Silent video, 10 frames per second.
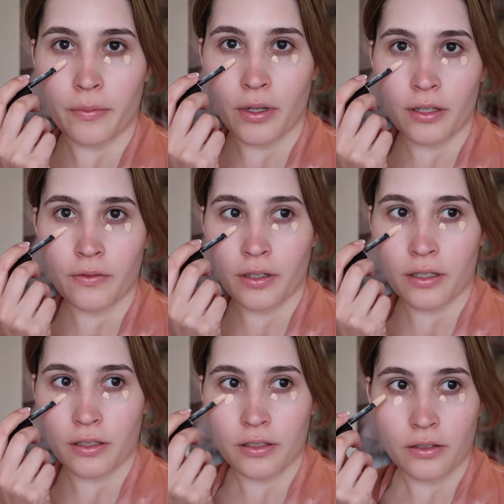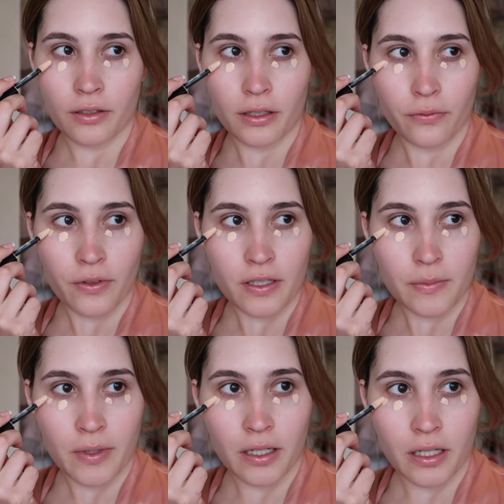I'm even going to do like
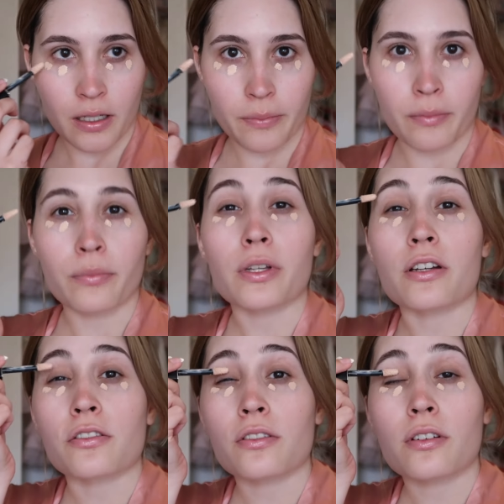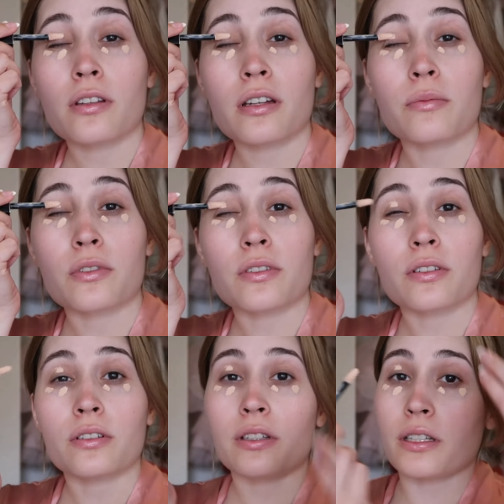face makeup and blush and all that. I'm just
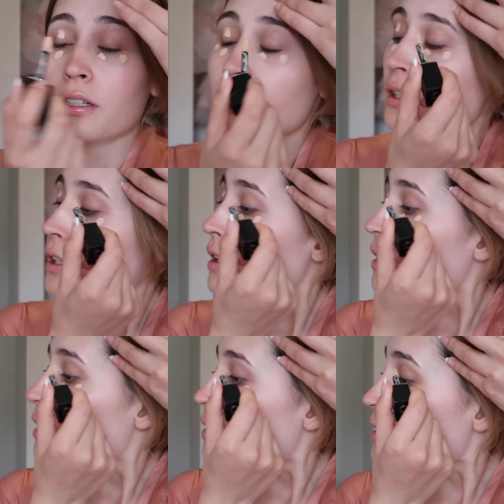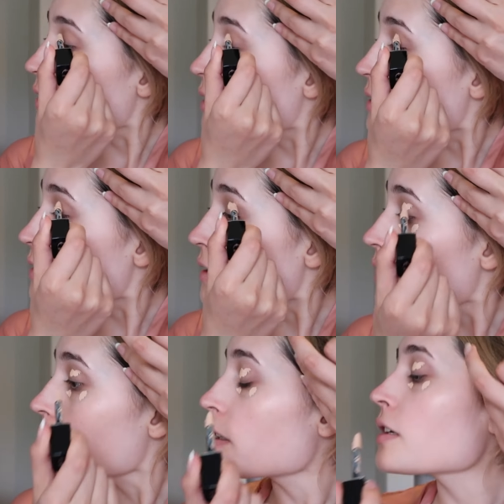literally some
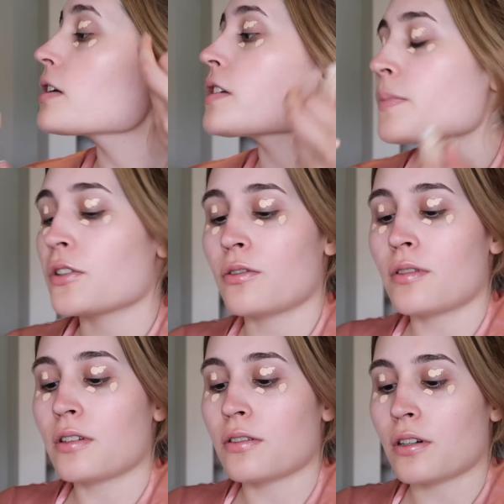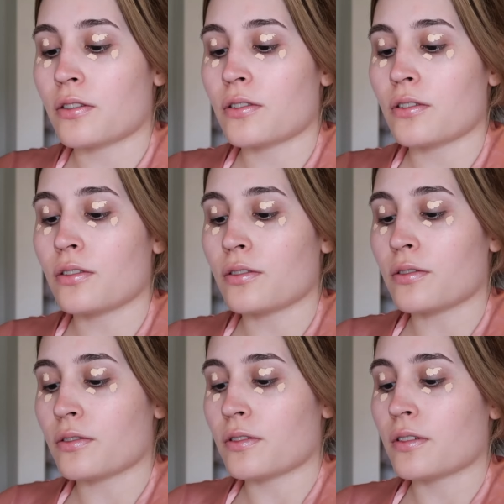concealer, especially with these dark
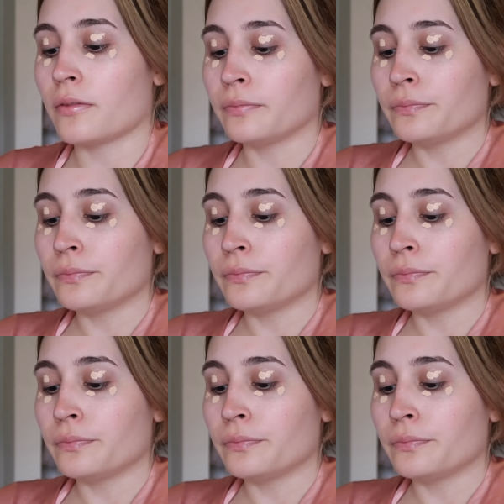circles.